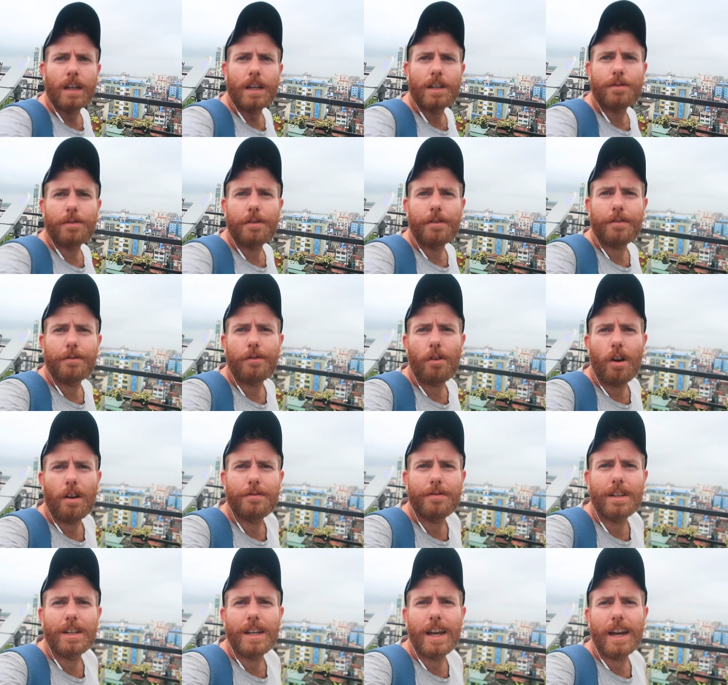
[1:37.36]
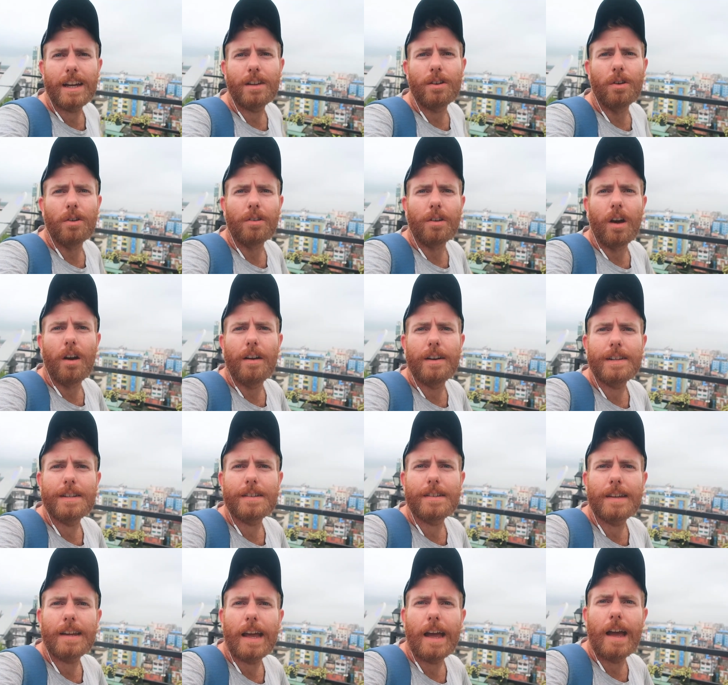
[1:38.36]
So I arrived in Yangon
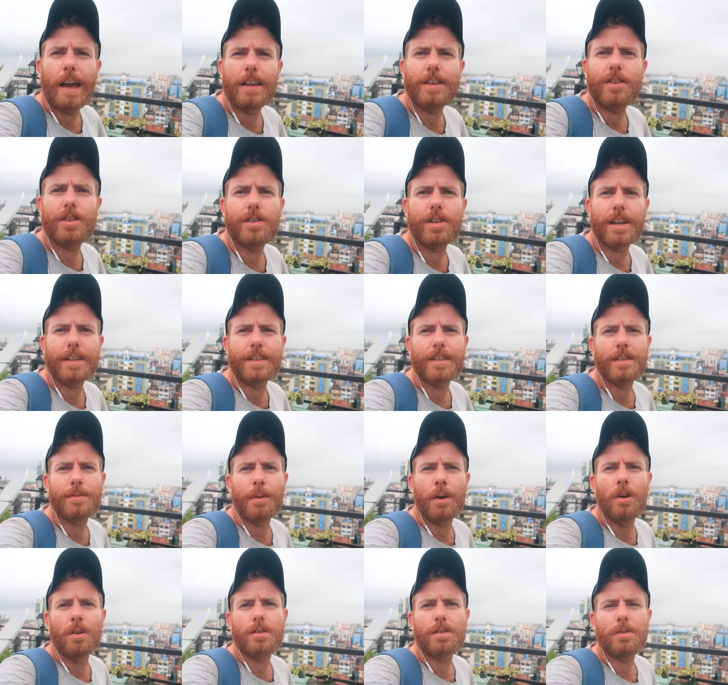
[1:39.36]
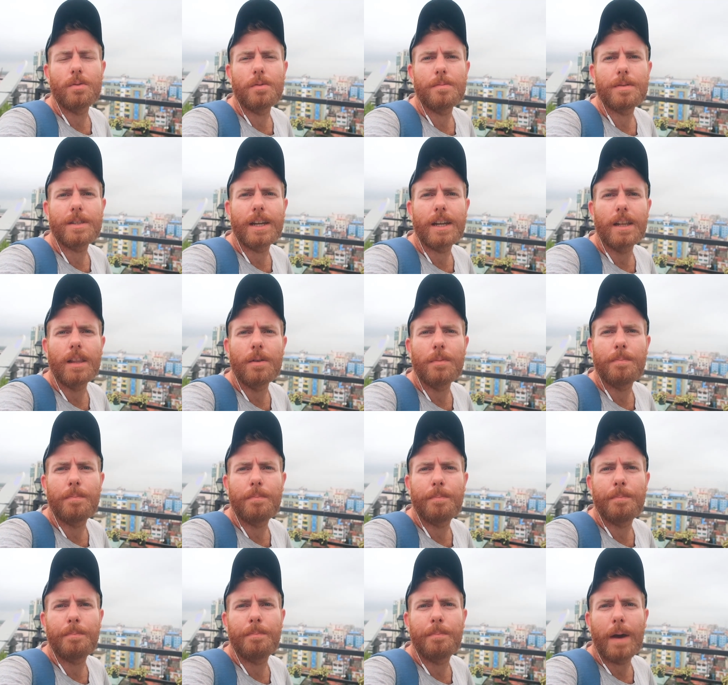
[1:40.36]
guys, just checked into my hostel. I'm staying at the
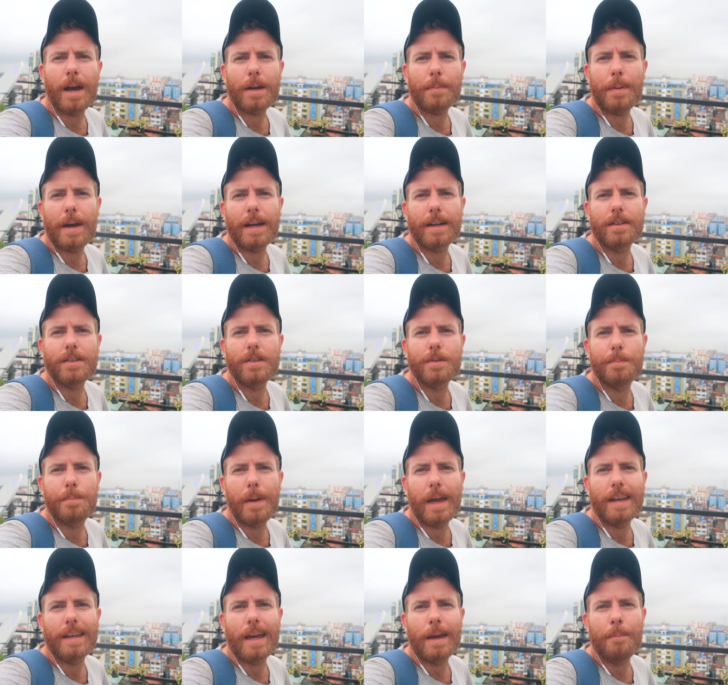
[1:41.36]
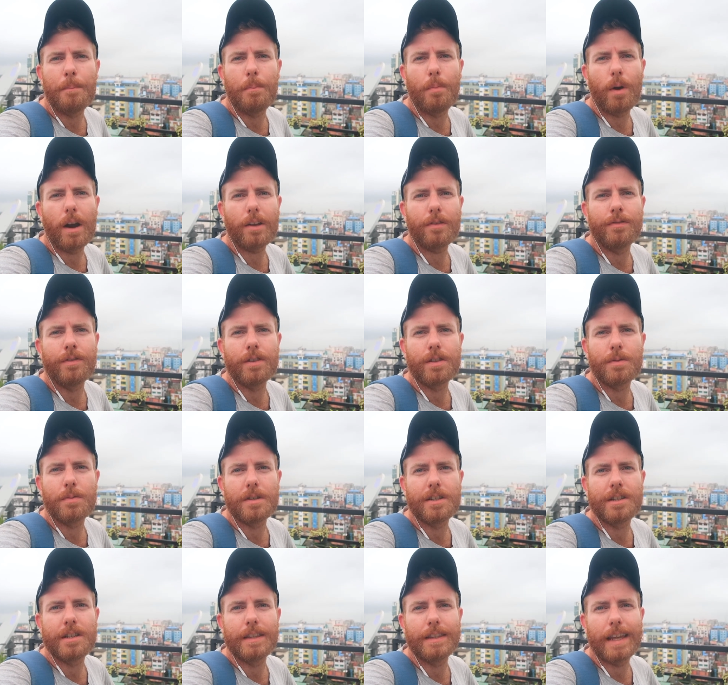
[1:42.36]
Backpackers Bed and Breakfast,
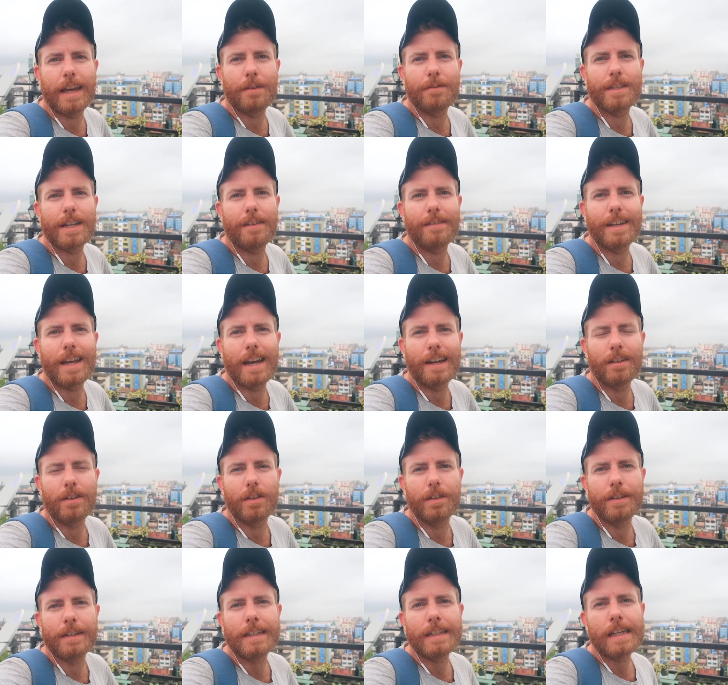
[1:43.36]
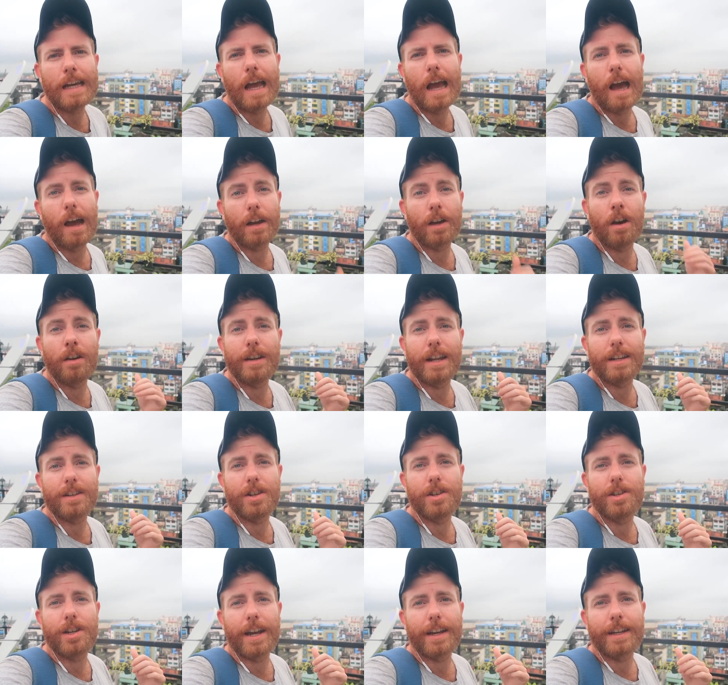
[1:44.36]
which is in downtown Yangon. I can't
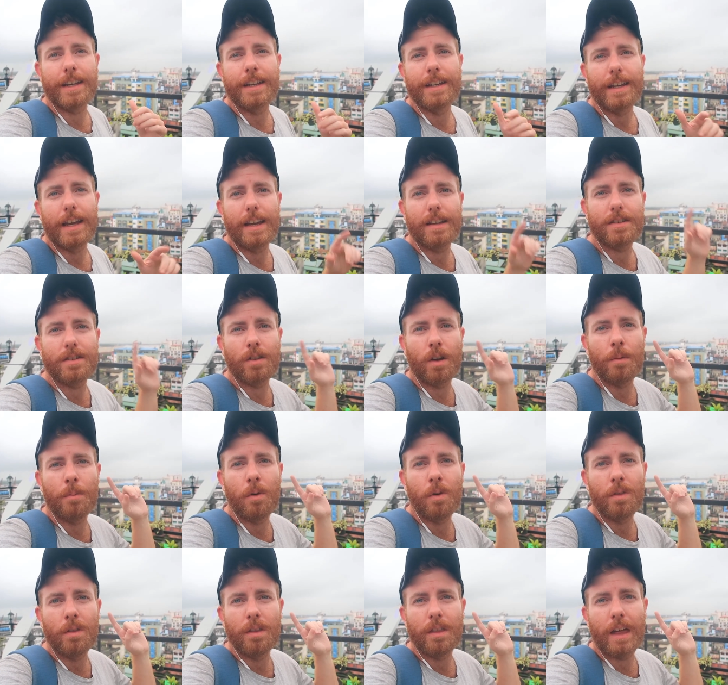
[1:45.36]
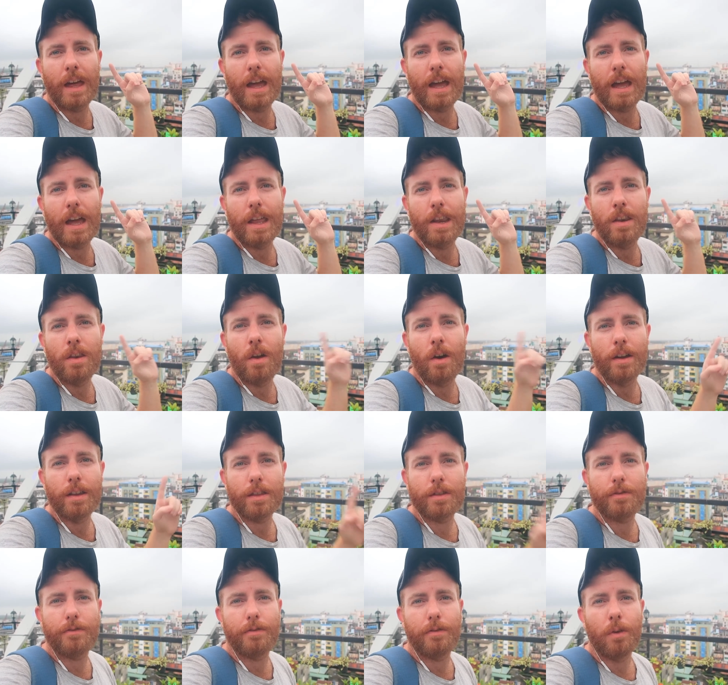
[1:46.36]
actually check in yet, so I'm on their
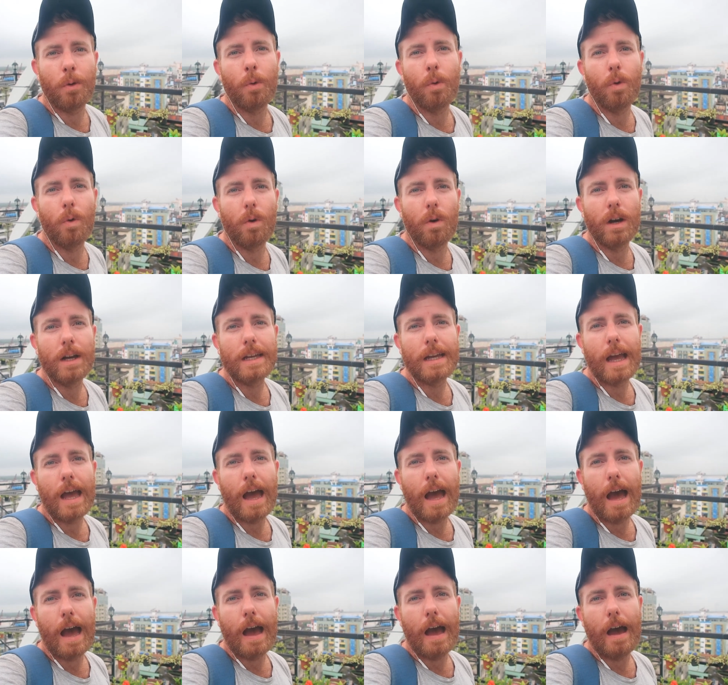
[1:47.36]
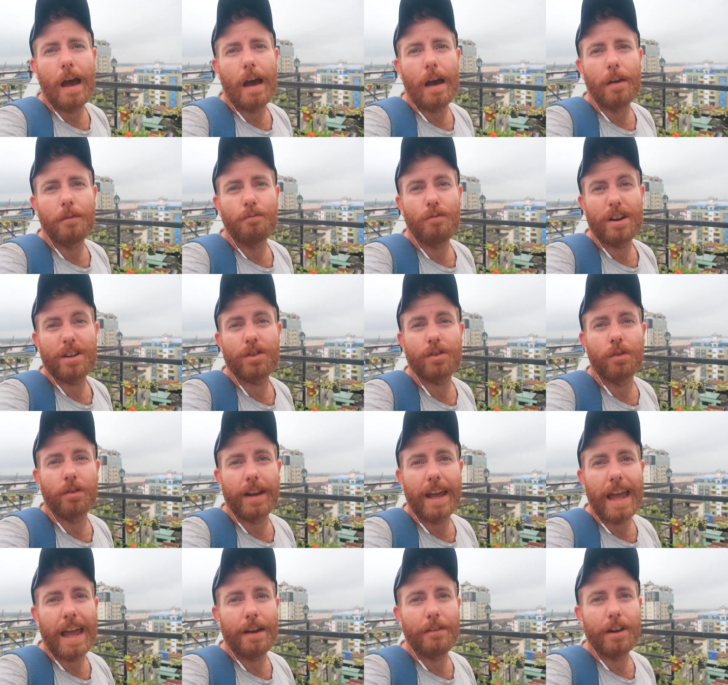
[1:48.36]
9th floor
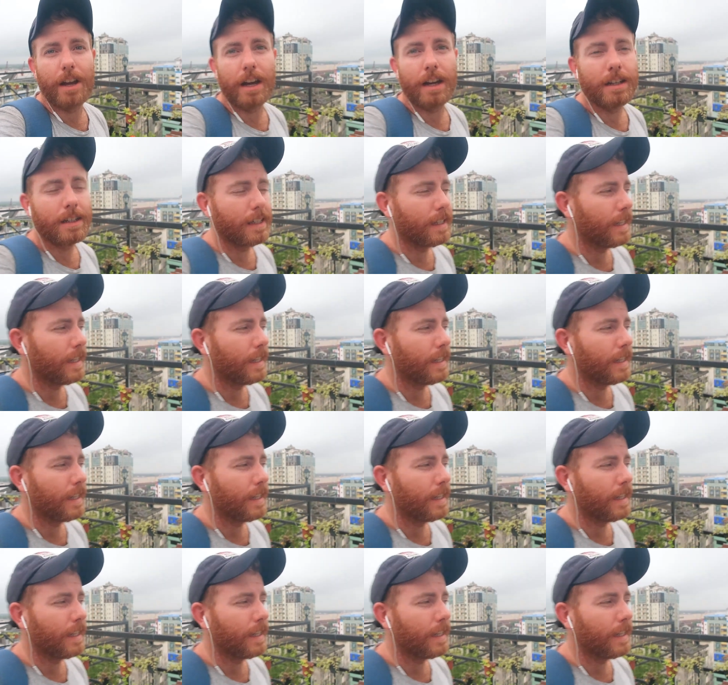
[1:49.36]
restaurant area,